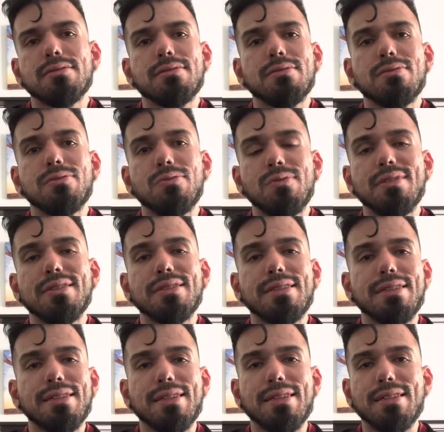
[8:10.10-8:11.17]

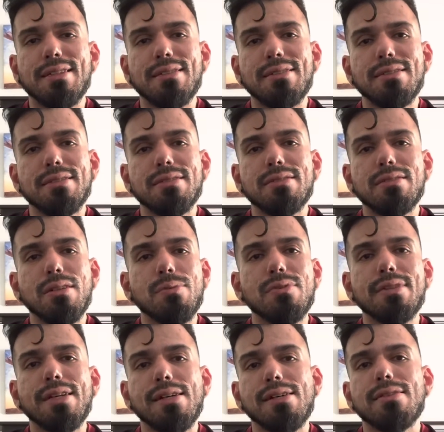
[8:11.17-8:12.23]
really, like, double
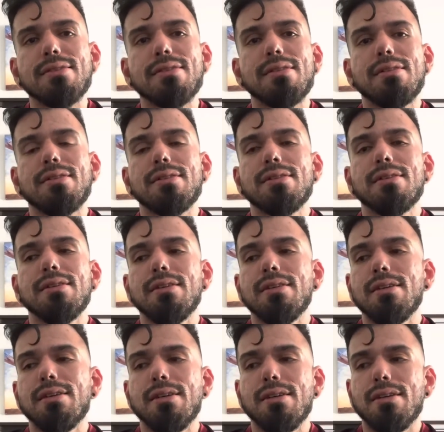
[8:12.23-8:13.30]
down on
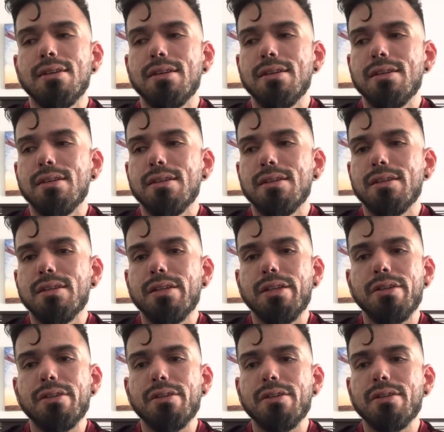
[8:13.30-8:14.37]

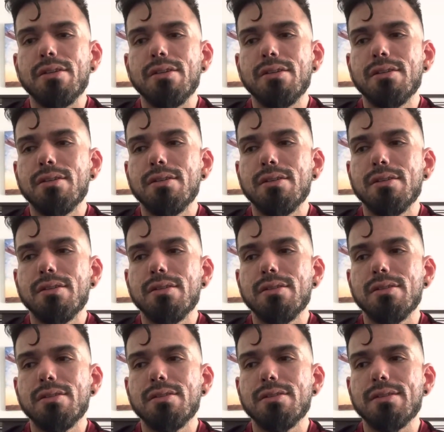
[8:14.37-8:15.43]
your,
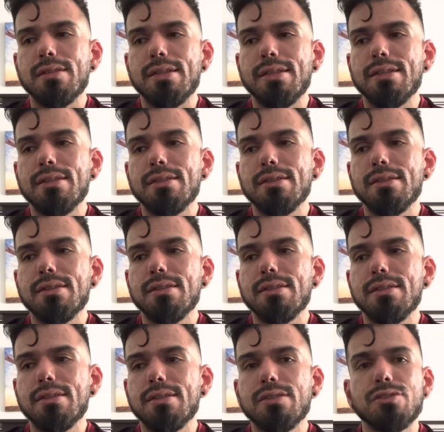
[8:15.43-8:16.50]
like,
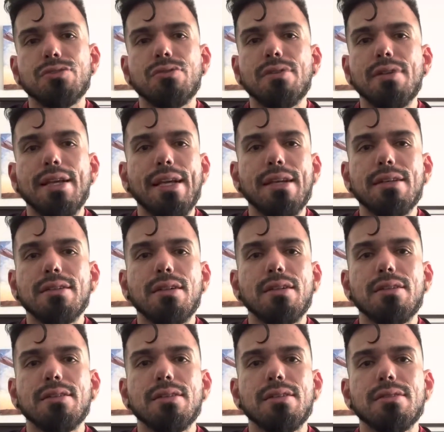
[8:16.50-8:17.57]
a trade,
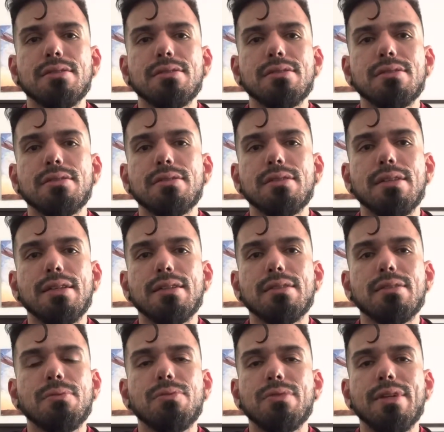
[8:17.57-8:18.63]
like,
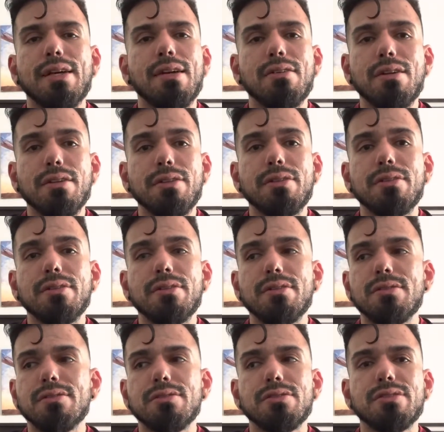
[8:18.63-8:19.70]
double down on your
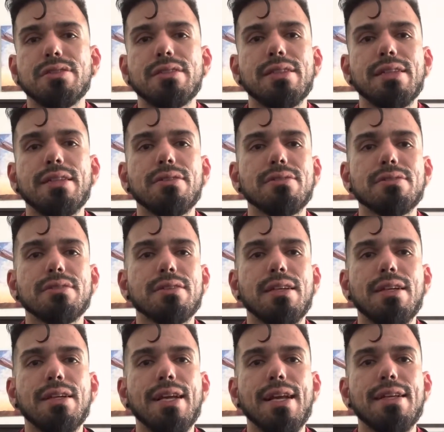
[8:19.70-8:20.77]
skills,
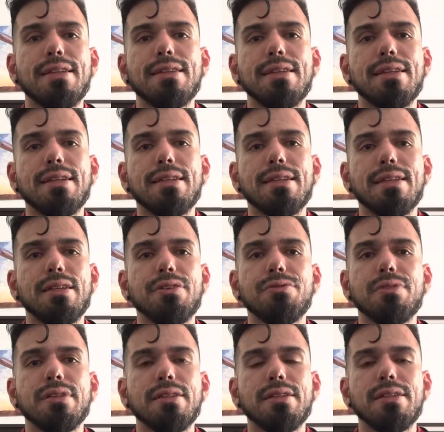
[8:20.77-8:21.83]
on anything that you
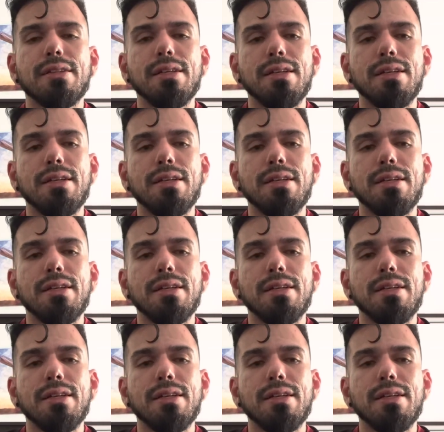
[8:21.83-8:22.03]
can